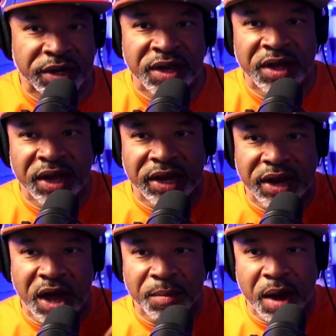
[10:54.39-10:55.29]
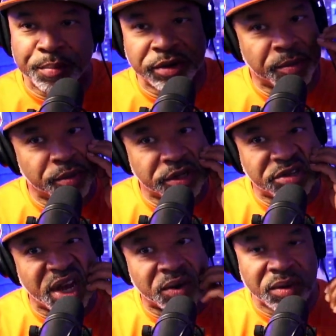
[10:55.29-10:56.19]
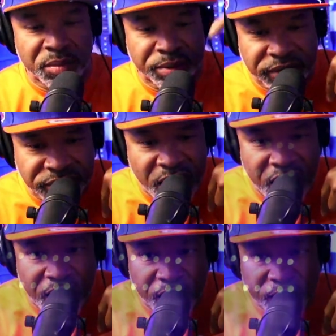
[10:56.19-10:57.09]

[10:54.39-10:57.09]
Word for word: And um, I'll put it up on the channel. Peace out.